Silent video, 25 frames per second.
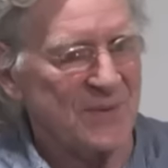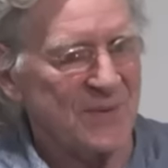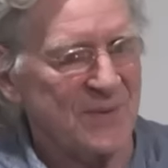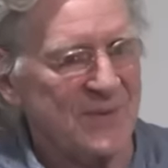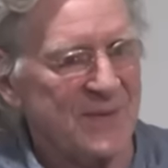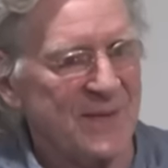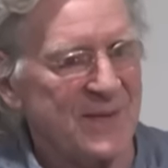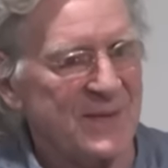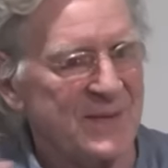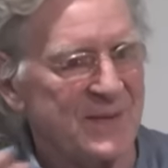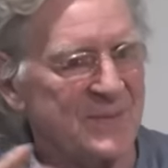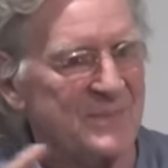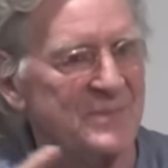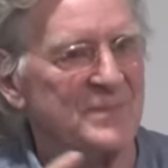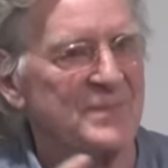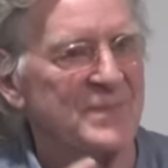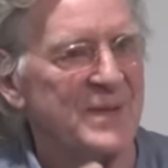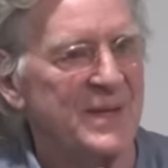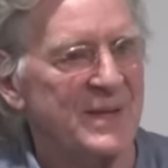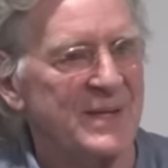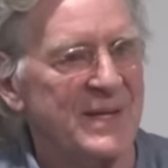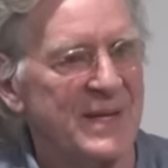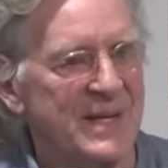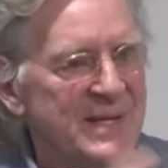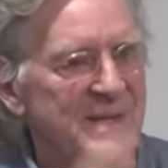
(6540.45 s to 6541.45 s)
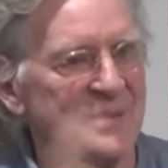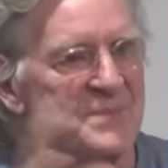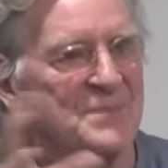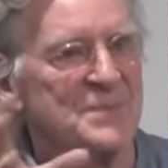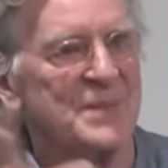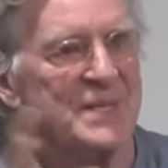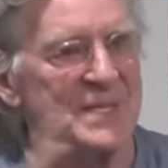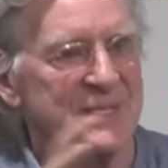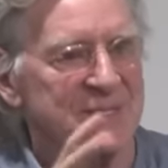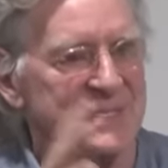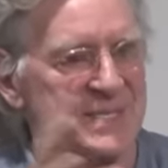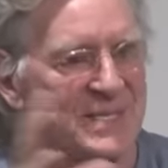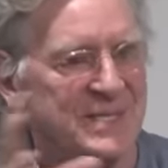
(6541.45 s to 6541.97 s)
than any
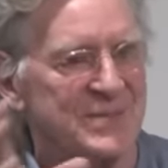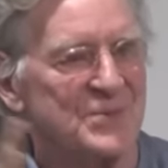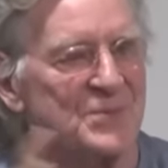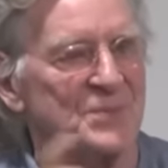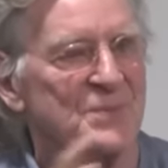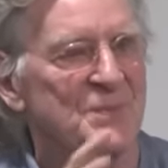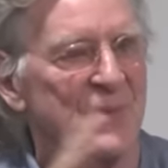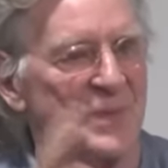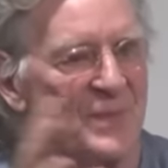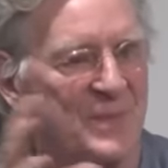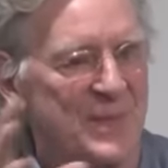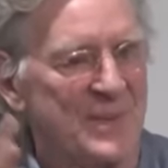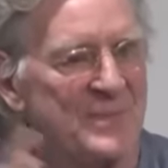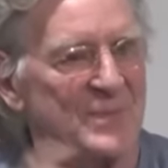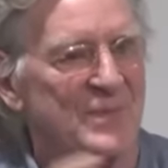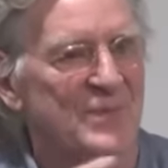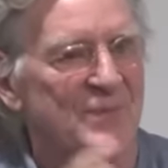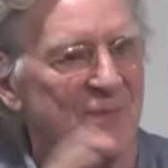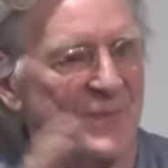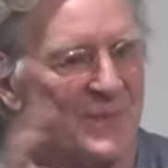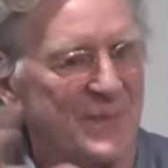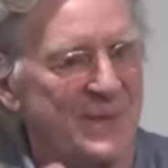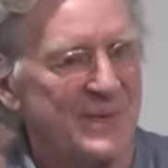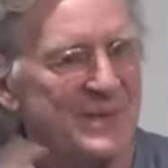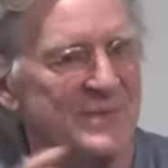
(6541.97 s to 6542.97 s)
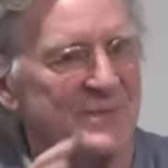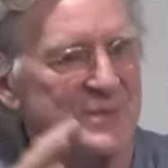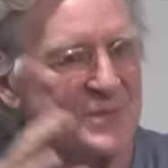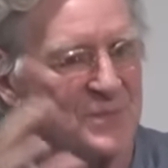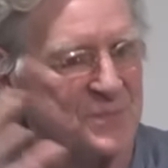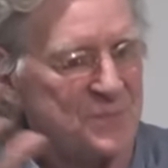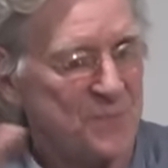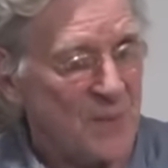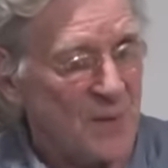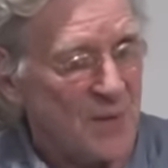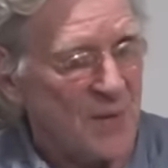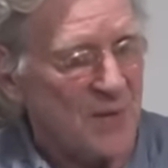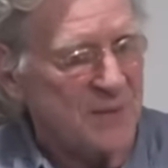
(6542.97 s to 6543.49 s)
bliss he could remember from any of his
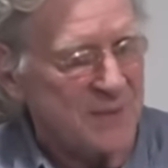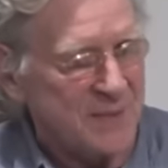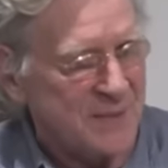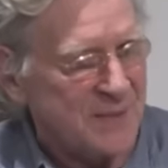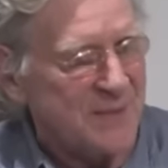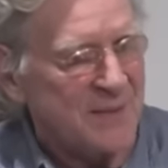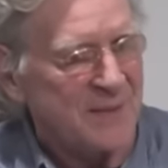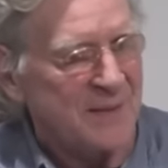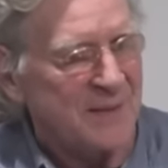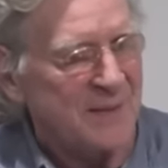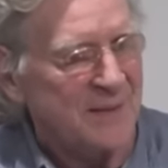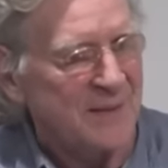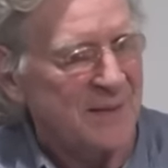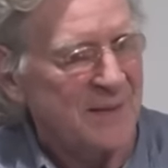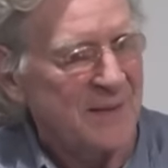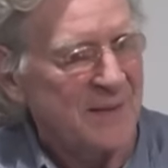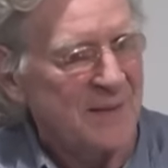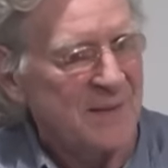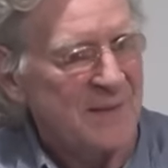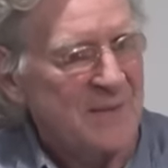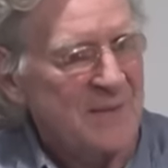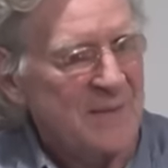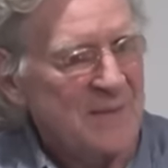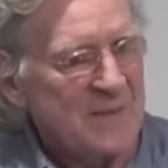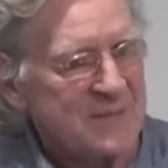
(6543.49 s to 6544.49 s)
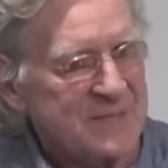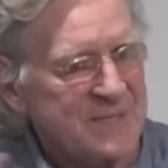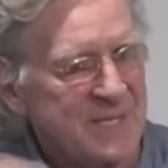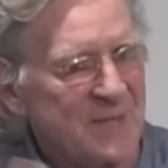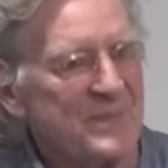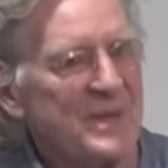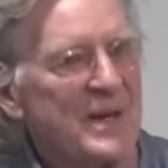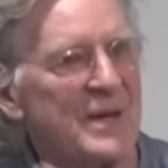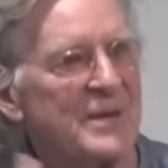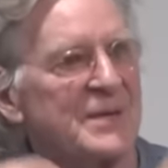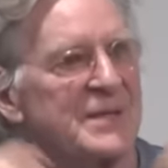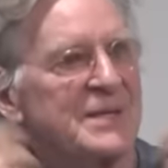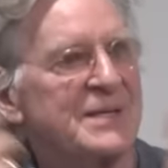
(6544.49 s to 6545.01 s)
partying. Somehow
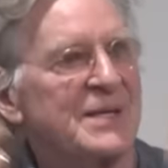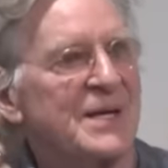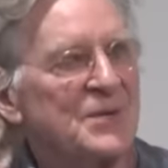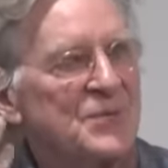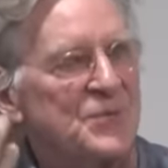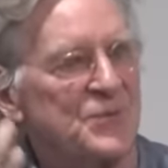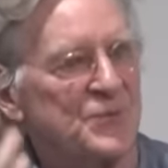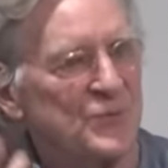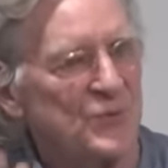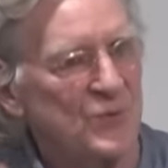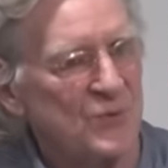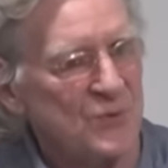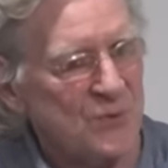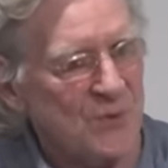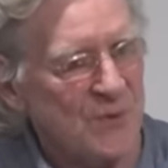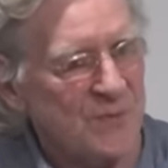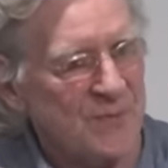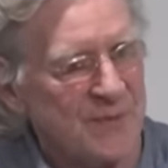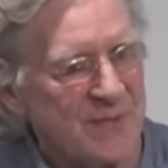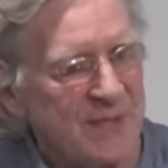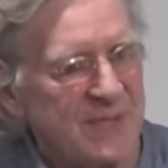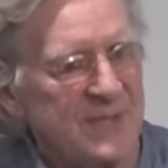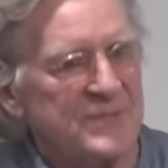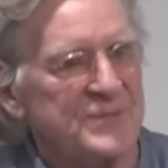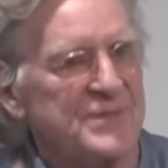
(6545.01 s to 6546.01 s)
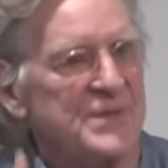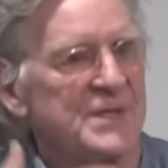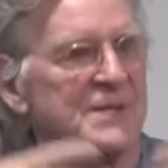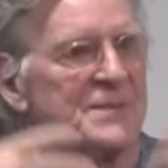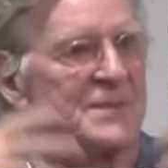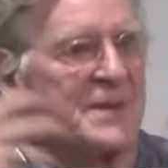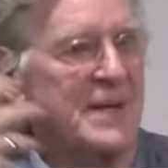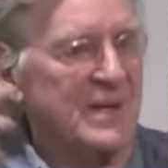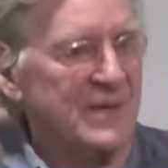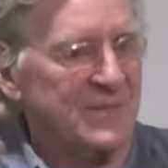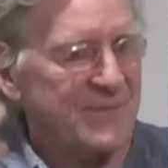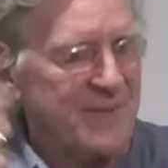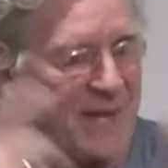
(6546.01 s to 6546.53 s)
it got through to him and lifted him out
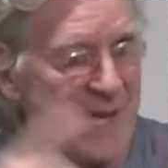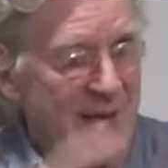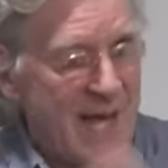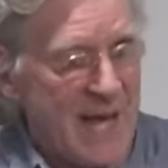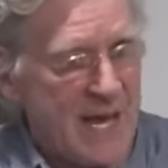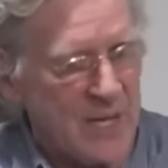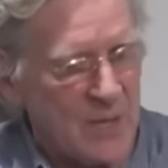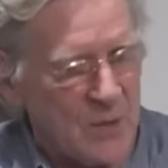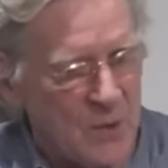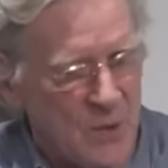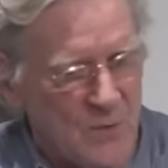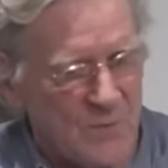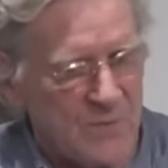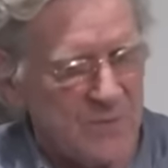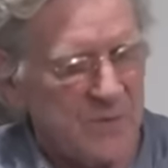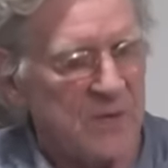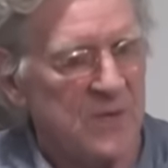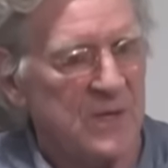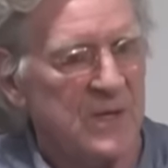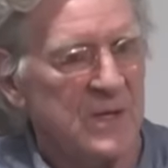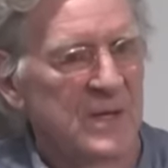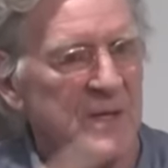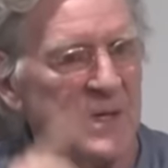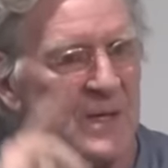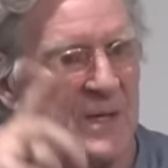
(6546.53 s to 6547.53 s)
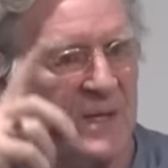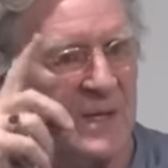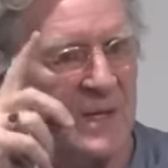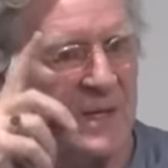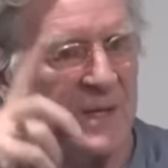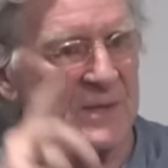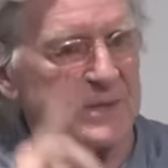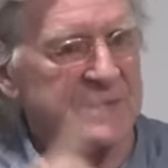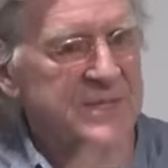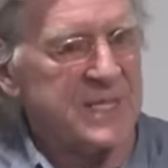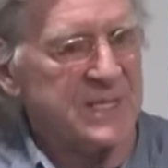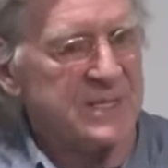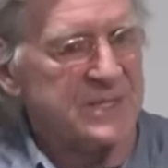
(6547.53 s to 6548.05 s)
of a hangover, a
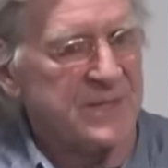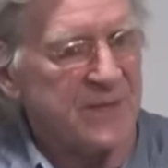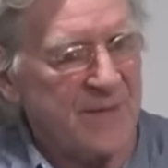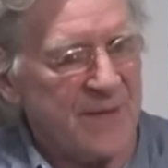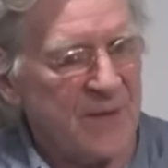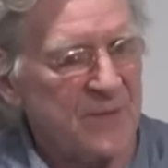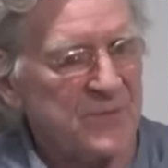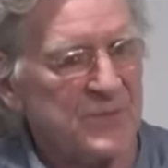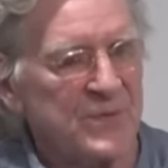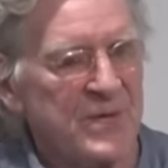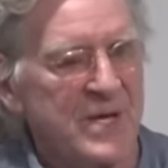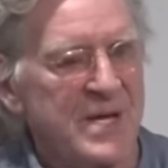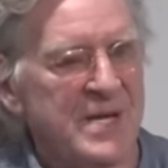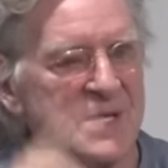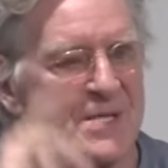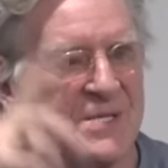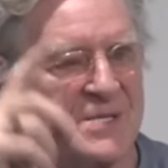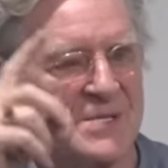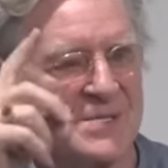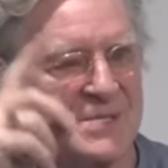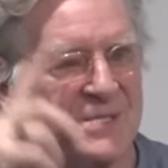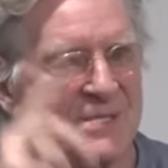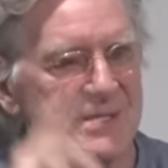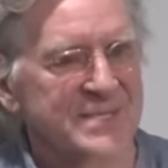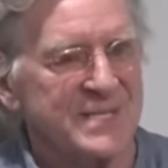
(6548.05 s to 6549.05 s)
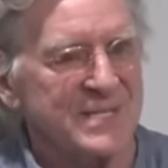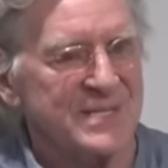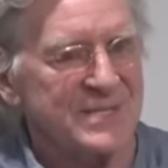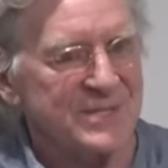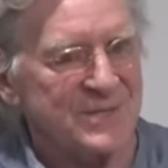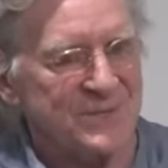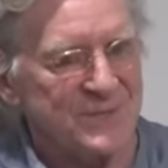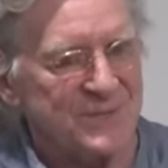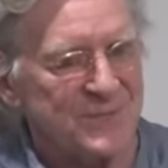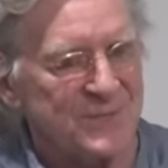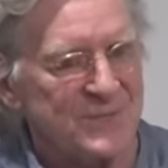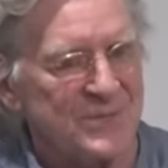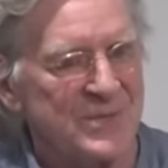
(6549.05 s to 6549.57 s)
sense of outrage, a sense
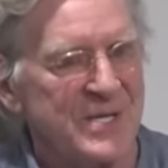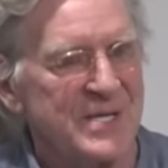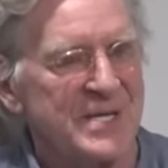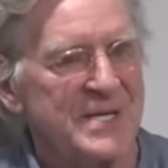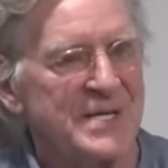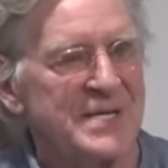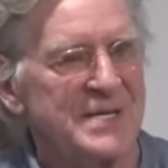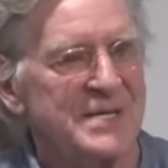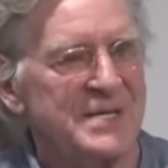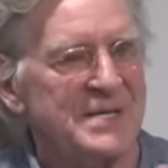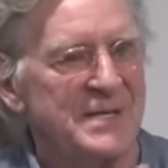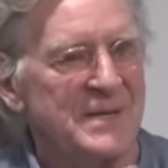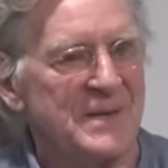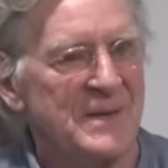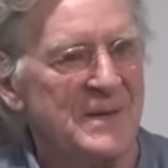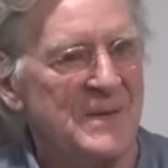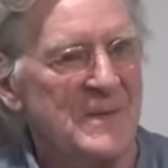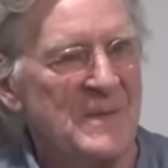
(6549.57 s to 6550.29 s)
of greed,